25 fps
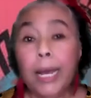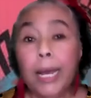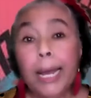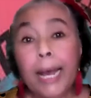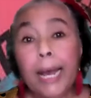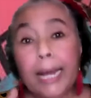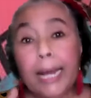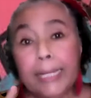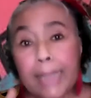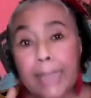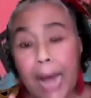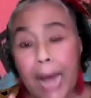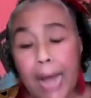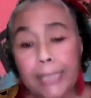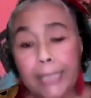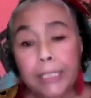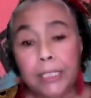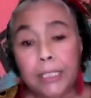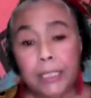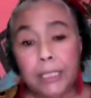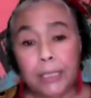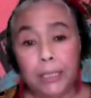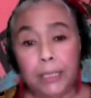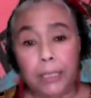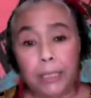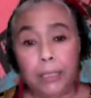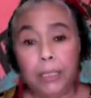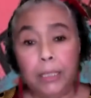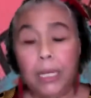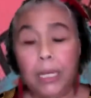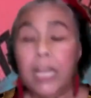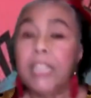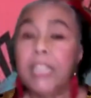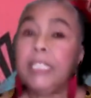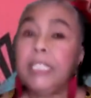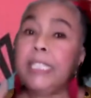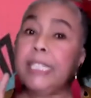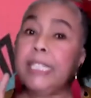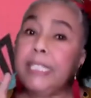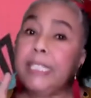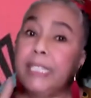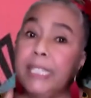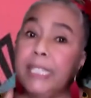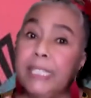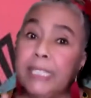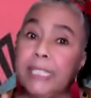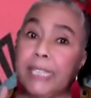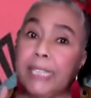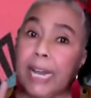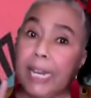Anansi, this
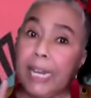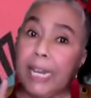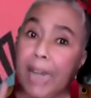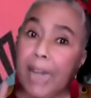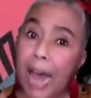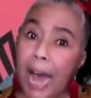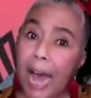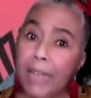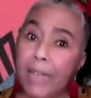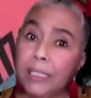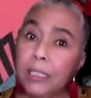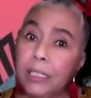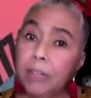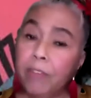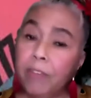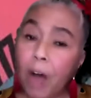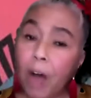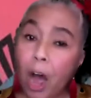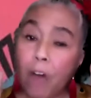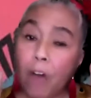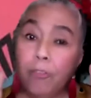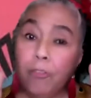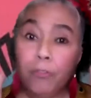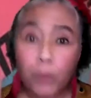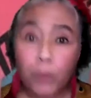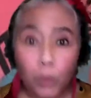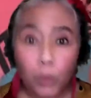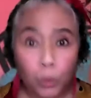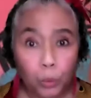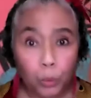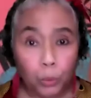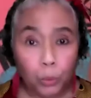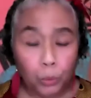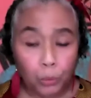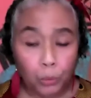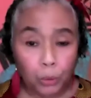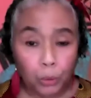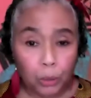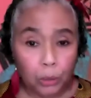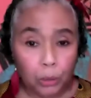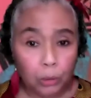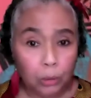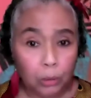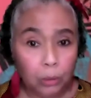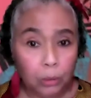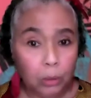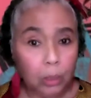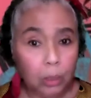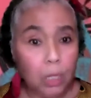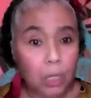is the last of our food.
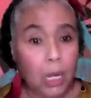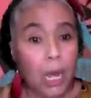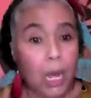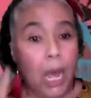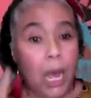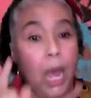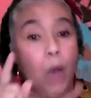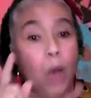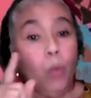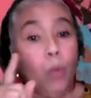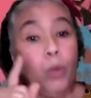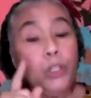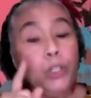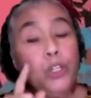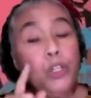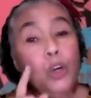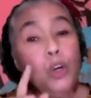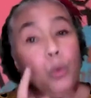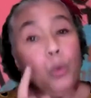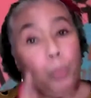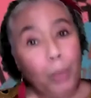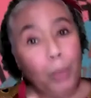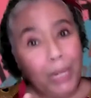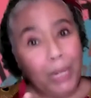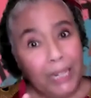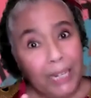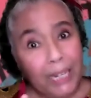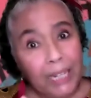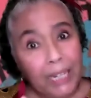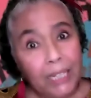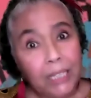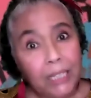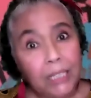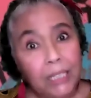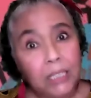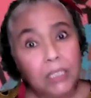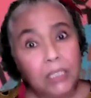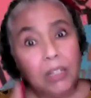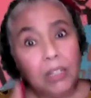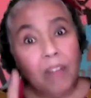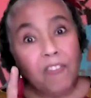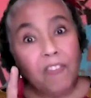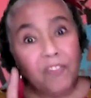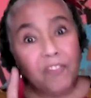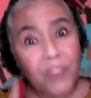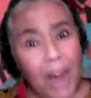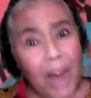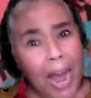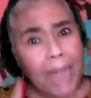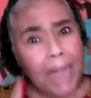Will you please
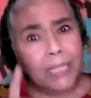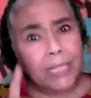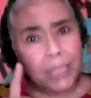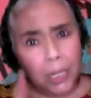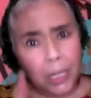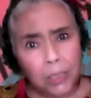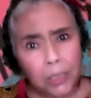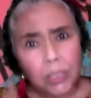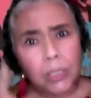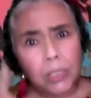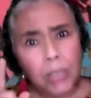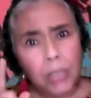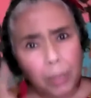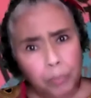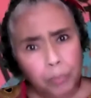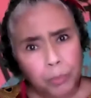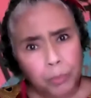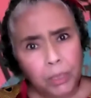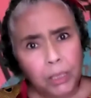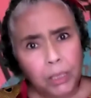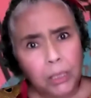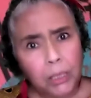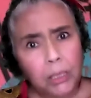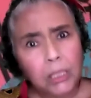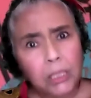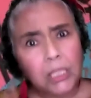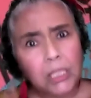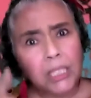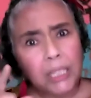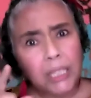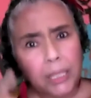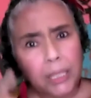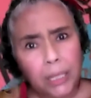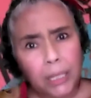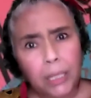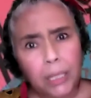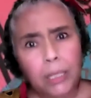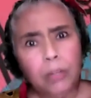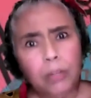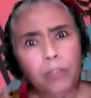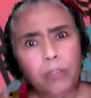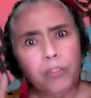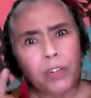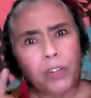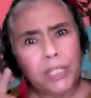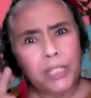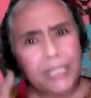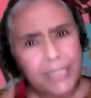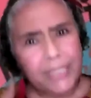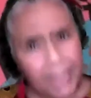find us something to eat
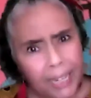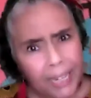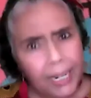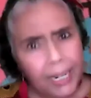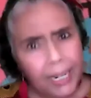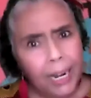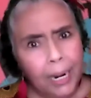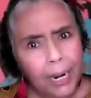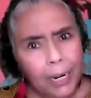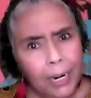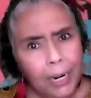for dinner?